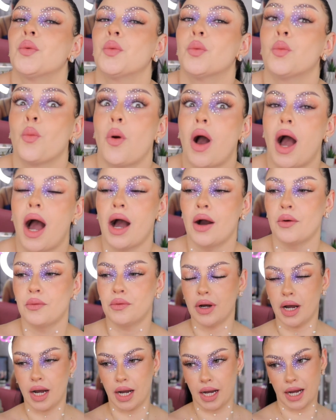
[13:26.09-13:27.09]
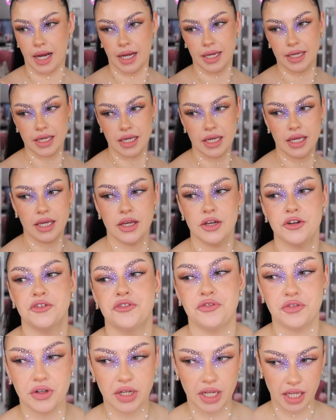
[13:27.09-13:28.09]
Wow, I
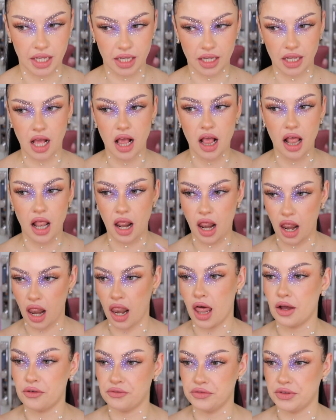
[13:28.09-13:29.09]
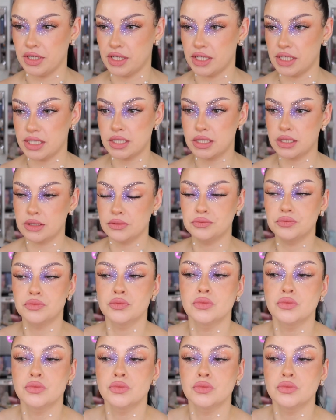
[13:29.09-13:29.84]
freaking love this.